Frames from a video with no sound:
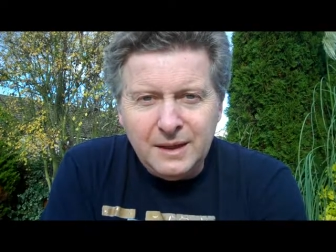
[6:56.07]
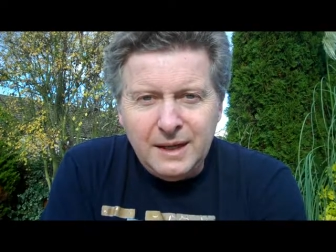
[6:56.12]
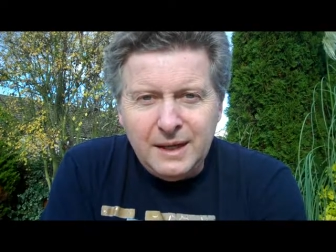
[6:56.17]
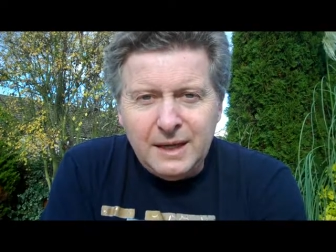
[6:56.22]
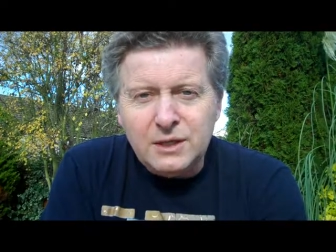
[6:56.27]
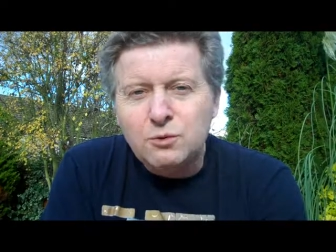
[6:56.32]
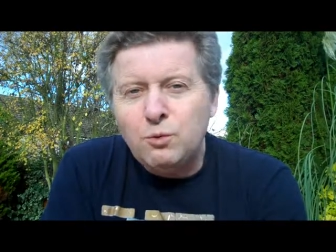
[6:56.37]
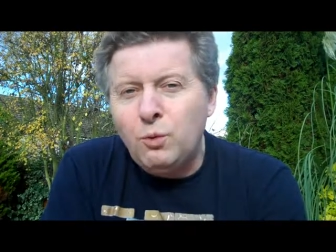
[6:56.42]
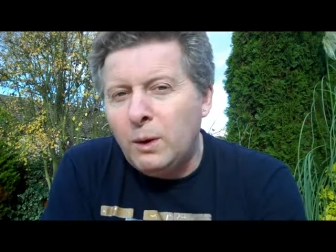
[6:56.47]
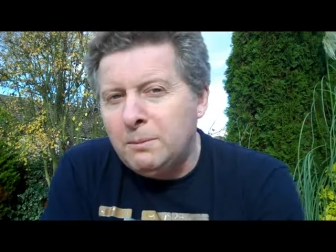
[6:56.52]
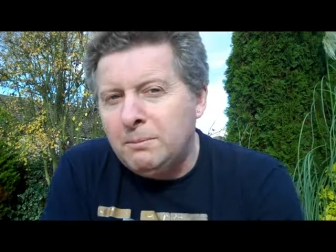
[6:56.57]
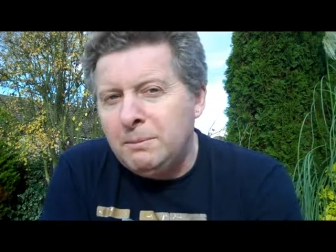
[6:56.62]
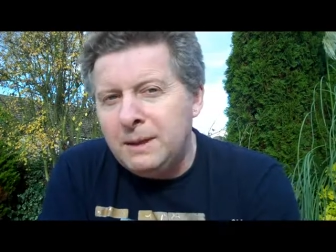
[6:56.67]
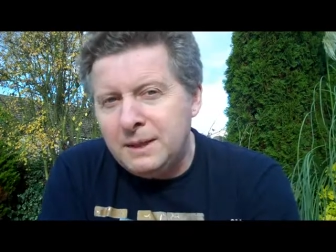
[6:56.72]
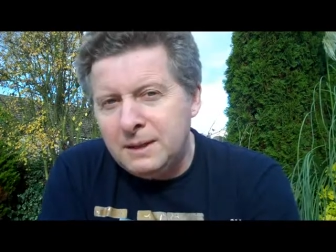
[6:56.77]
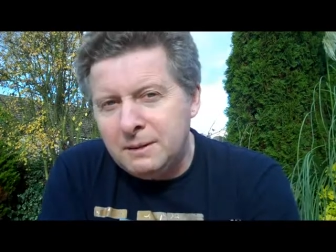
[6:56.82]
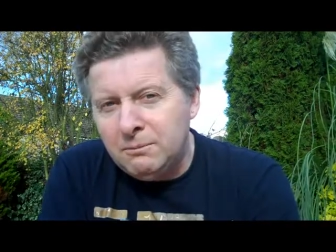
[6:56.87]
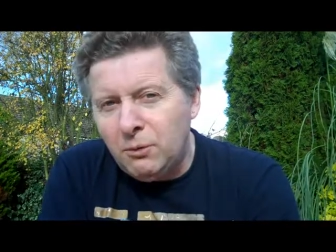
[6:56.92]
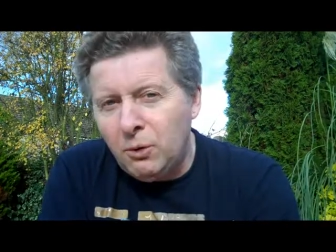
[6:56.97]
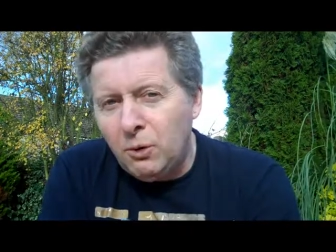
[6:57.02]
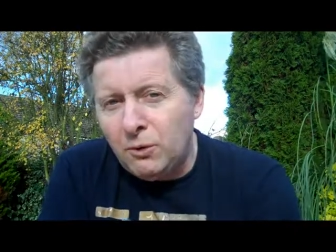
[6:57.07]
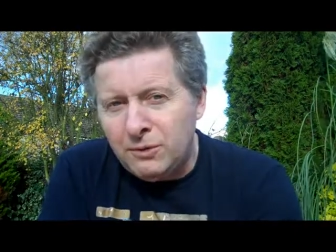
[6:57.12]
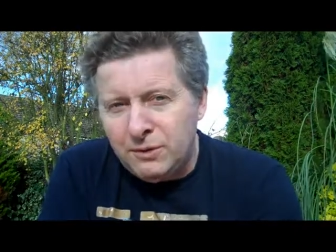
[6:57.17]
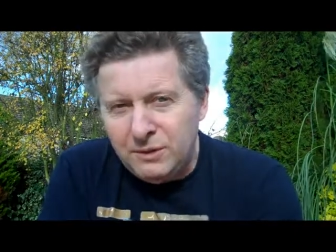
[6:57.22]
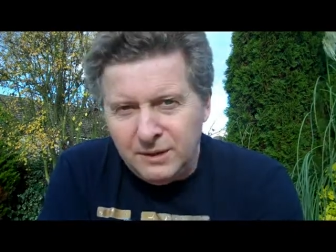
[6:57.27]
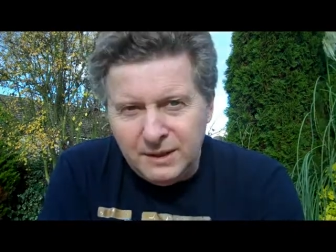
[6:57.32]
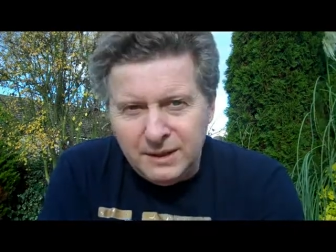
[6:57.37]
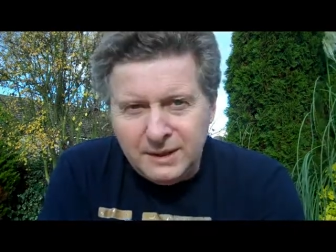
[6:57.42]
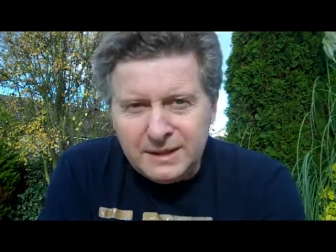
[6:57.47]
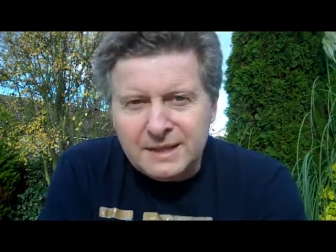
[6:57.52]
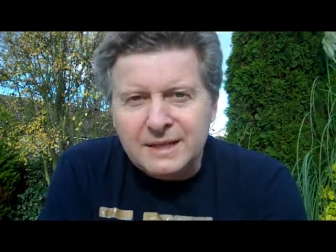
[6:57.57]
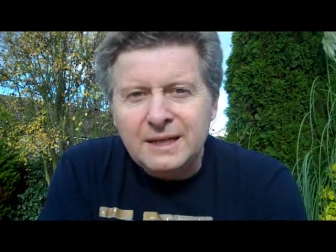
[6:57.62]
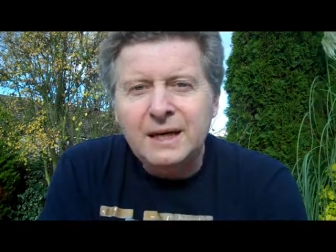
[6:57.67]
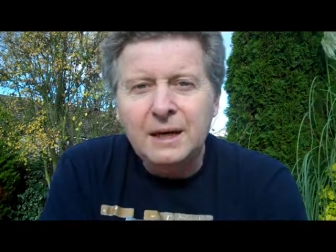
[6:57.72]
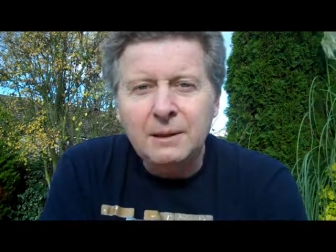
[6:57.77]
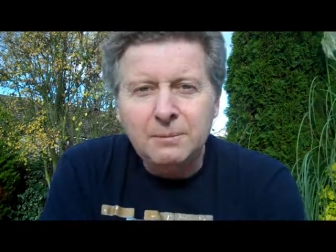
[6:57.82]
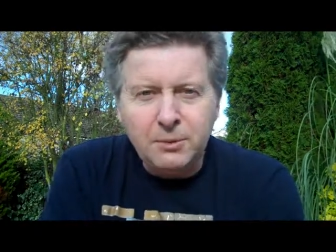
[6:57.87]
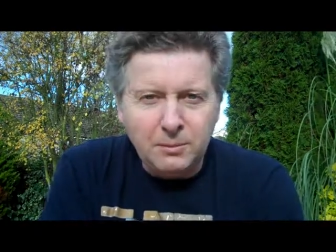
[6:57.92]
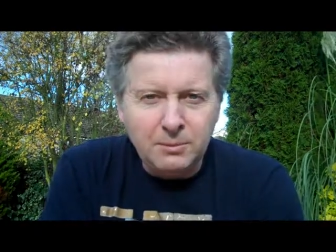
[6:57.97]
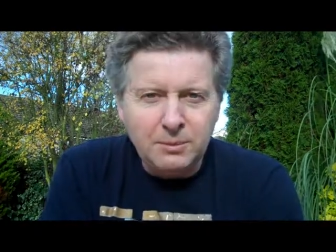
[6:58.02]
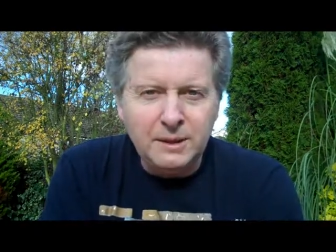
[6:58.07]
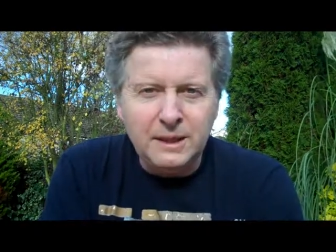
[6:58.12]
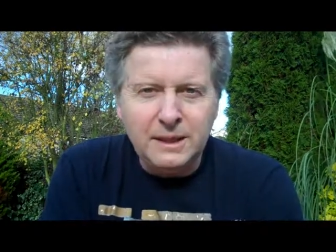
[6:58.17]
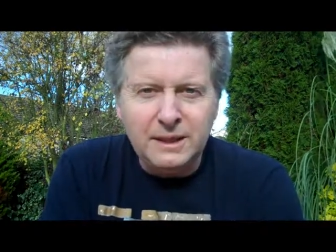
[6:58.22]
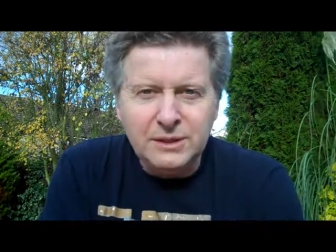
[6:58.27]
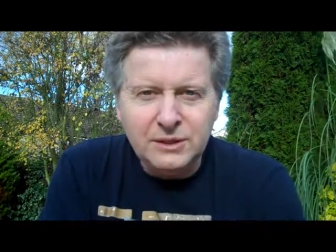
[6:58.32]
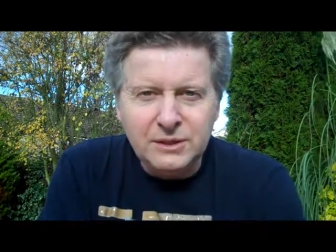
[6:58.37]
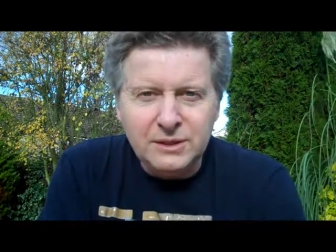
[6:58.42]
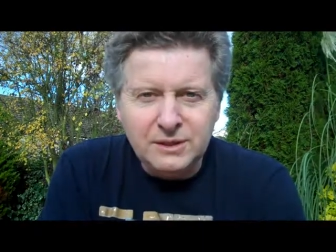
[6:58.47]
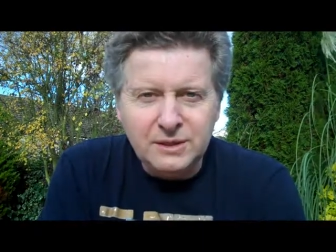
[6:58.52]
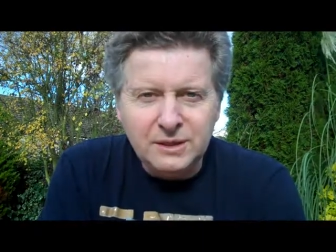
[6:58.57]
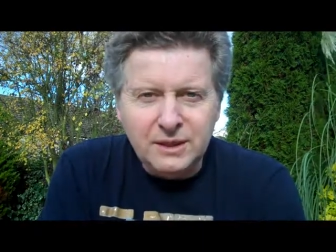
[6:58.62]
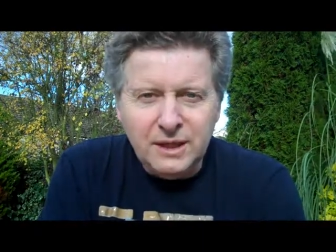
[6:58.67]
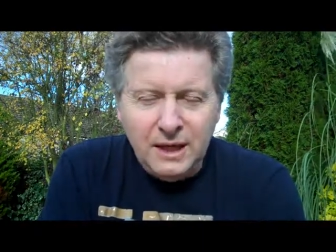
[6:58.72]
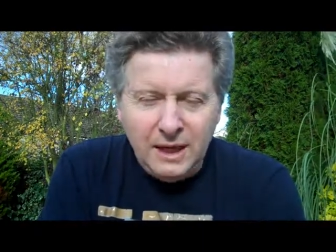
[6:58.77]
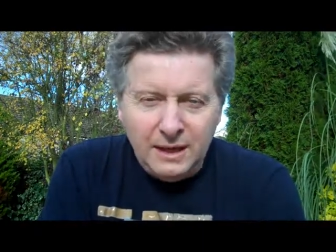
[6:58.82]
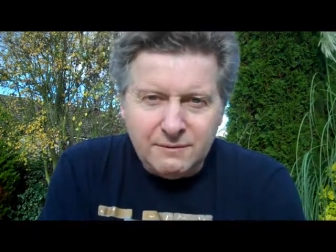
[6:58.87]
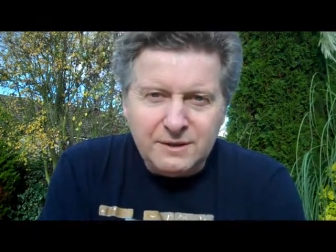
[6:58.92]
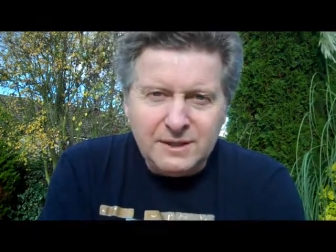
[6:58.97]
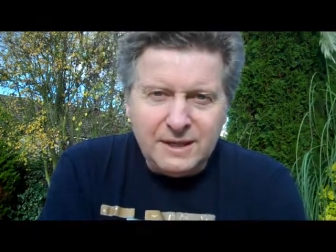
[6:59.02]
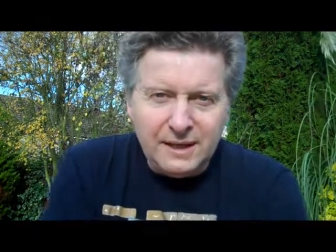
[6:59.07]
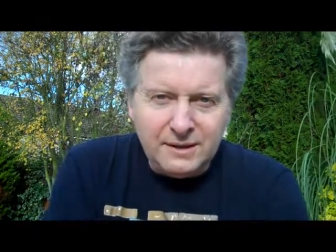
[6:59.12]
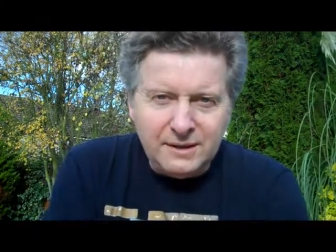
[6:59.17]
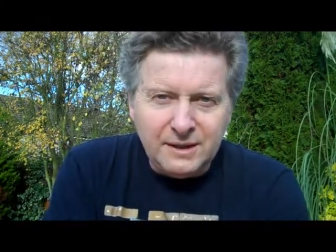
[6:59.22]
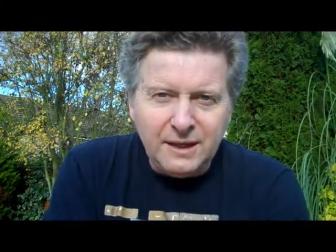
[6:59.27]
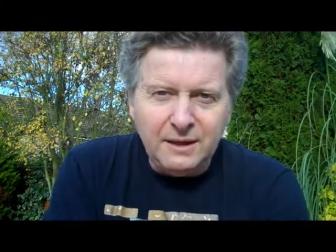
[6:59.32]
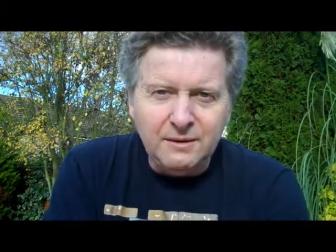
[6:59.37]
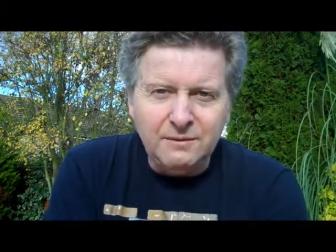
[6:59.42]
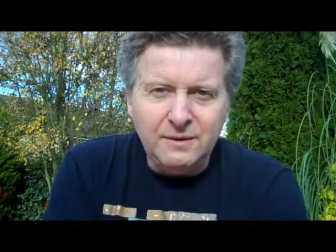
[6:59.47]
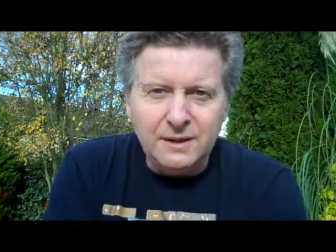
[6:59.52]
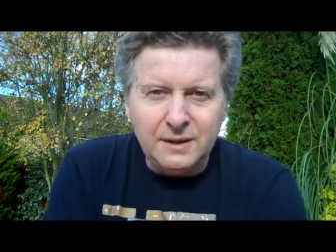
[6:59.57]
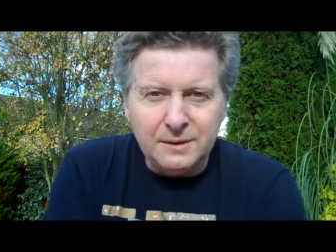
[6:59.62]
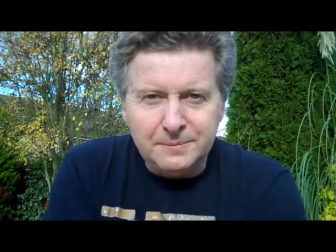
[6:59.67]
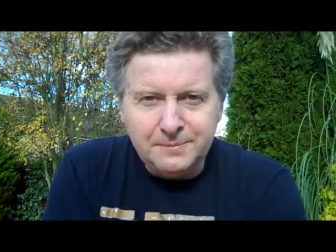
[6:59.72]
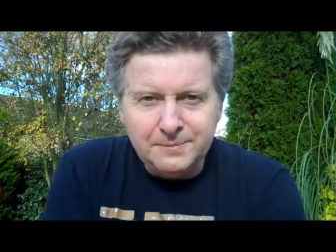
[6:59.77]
is 1 million more than the entire population of Scandinavia.